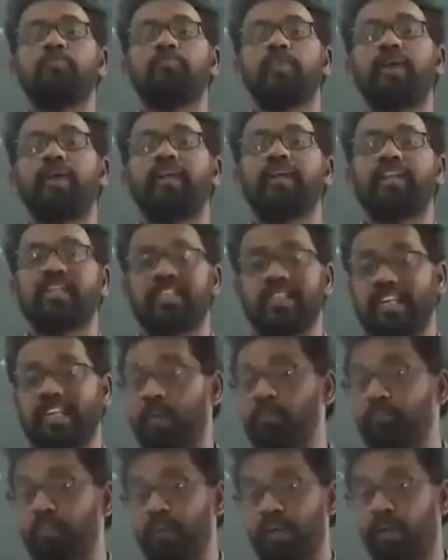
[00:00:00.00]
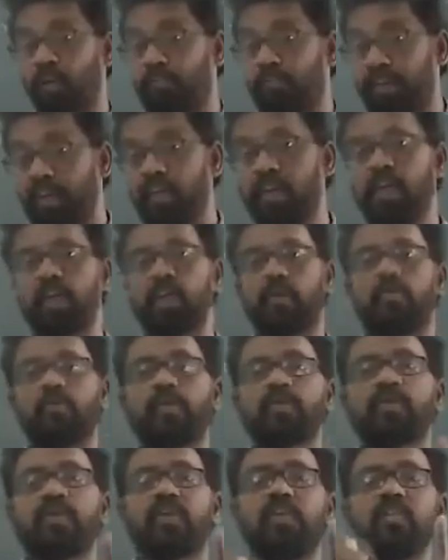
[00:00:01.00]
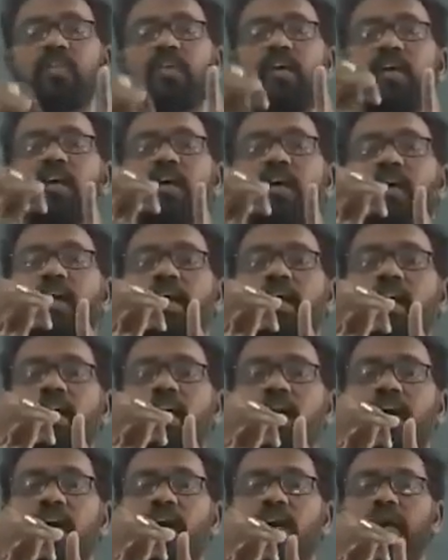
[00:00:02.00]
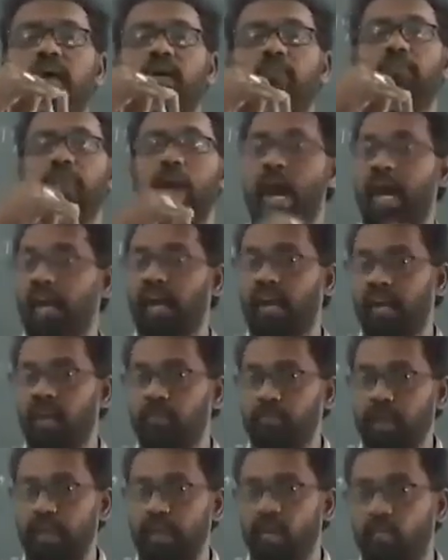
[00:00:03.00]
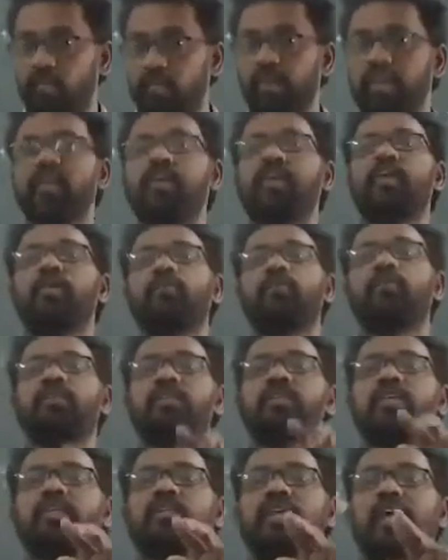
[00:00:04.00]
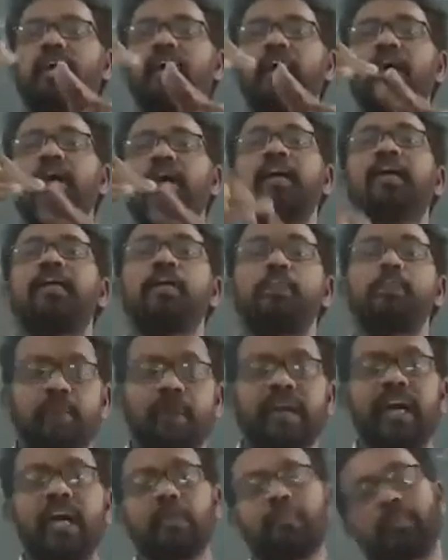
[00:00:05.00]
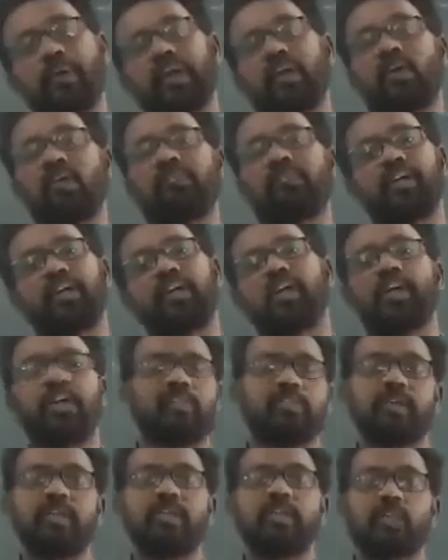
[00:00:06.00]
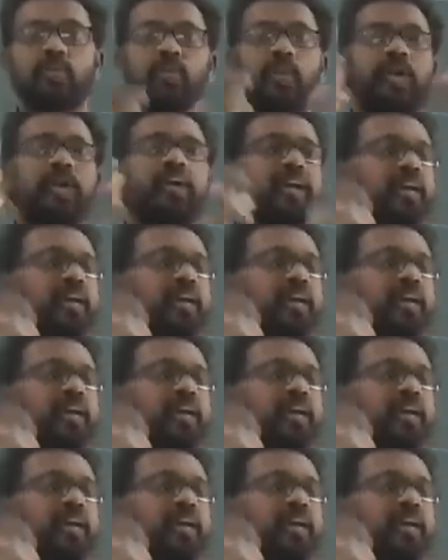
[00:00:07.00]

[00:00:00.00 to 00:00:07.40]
the intersected pair of linear equations, parallel pair of linear equations, and dependent pair of linear equations. It's very